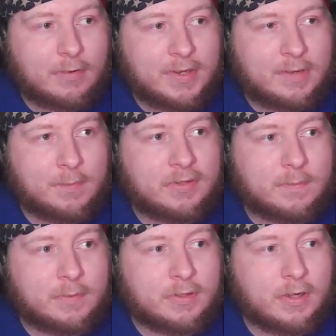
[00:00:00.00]
We can put the
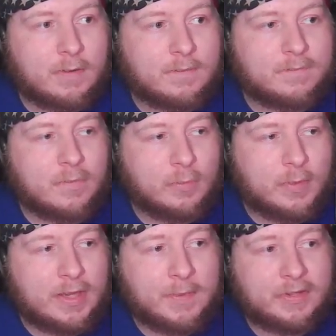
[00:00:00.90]
book up. We
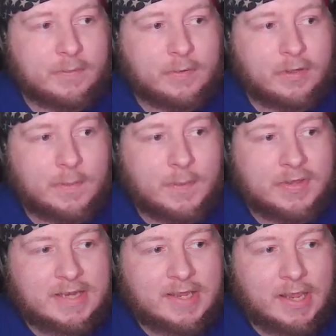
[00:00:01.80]
can put the book up on
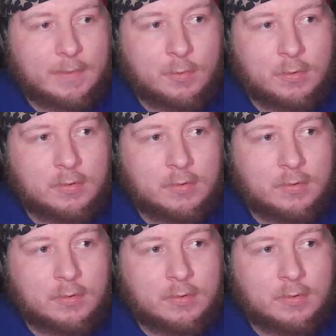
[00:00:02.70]
that table.